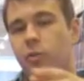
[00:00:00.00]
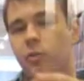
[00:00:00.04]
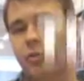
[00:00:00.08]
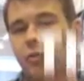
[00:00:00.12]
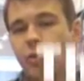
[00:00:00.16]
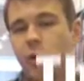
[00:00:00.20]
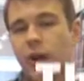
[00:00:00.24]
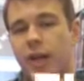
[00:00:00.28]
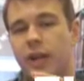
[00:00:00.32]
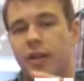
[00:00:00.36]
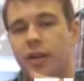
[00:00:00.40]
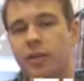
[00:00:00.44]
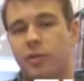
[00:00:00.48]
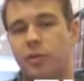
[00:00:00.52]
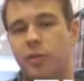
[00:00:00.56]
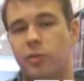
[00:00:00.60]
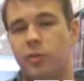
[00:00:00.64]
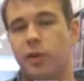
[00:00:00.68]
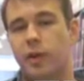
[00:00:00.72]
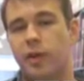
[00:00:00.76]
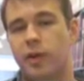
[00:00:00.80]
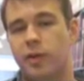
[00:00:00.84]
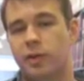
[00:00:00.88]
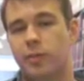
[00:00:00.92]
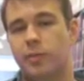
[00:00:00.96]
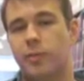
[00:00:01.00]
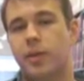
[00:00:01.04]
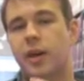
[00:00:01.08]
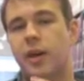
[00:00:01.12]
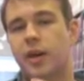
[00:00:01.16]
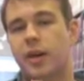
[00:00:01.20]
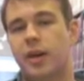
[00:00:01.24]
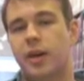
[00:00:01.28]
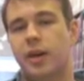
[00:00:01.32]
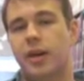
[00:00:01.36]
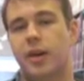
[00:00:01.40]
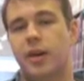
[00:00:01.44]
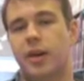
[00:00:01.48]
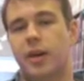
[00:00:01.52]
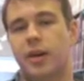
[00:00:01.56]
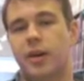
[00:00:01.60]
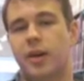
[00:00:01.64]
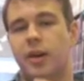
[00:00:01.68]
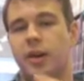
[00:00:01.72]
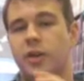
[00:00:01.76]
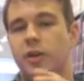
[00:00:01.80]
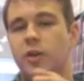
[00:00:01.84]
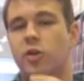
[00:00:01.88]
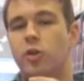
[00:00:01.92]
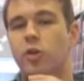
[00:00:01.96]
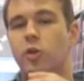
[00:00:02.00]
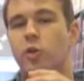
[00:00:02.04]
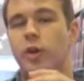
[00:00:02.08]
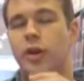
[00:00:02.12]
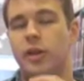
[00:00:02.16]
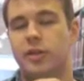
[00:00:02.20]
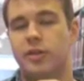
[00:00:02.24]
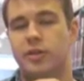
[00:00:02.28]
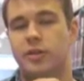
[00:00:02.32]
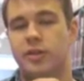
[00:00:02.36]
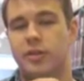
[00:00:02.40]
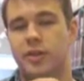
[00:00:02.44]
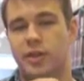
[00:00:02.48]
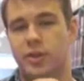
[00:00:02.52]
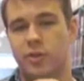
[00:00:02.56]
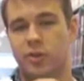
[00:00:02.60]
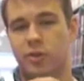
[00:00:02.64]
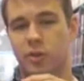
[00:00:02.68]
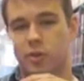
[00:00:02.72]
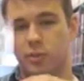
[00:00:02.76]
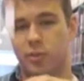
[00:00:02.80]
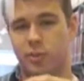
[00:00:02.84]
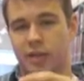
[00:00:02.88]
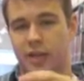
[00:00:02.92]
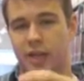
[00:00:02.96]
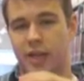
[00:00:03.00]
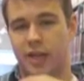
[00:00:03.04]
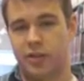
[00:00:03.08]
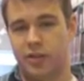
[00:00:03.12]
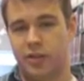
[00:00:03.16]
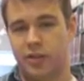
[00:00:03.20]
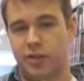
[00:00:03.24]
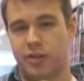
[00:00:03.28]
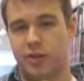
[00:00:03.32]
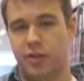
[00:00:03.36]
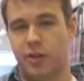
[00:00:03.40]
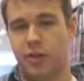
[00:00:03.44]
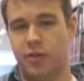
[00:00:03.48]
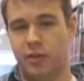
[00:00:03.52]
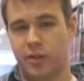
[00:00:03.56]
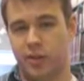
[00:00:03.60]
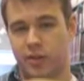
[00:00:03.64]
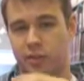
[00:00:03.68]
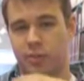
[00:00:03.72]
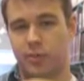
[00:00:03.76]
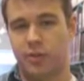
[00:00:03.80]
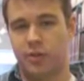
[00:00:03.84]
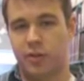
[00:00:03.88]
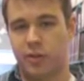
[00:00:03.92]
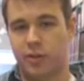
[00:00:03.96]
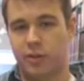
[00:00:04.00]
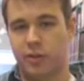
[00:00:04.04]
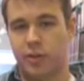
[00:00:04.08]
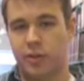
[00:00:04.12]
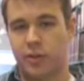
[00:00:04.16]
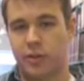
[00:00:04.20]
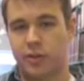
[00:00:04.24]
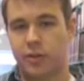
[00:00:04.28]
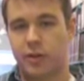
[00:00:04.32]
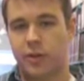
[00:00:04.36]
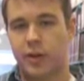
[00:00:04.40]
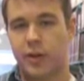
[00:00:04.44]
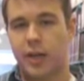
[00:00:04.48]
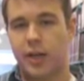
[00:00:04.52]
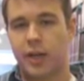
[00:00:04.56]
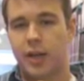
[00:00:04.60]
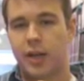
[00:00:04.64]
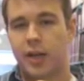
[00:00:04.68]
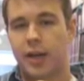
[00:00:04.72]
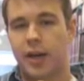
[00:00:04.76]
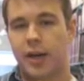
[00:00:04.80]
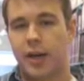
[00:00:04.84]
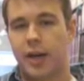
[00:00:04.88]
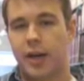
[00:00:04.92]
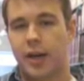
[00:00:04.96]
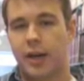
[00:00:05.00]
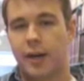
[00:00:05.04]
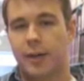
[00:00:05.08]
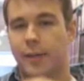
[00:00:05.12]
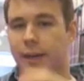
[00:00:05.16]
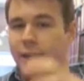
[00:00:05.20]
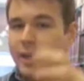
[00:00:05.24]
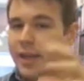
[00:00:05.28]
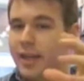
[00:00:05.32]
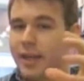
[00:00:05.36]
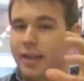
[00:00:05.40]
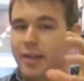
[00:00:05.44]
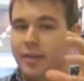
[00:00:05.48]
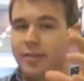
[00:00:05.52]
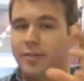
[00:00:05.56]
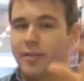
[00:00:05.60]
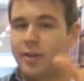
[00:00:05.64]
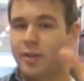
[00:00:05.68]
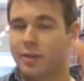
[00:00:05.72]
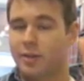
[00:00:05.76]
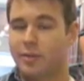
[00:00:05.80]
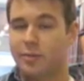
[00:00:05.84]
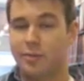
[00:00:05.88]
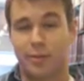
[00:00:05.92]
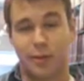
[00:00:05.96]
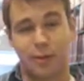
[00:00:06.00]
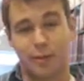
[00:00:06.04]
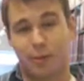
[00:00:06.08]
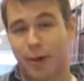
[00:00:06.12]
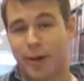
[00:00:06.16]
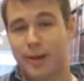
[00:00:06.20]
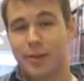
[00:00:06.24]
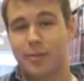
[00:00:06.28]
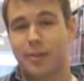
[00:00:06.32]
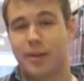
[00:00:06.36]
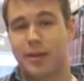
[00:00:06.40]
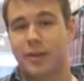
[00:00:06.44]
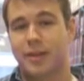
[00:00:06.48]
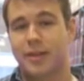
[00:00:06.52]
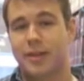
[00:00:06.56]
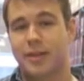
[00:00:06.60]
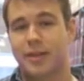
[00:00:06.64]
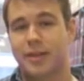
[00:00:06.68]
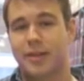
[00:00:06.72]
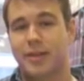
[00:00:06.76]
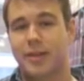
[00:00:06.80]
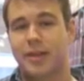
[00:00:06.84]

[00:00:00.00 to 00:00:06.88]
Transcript: trying to develop a nuanced interpretation of this material, and then you write about it.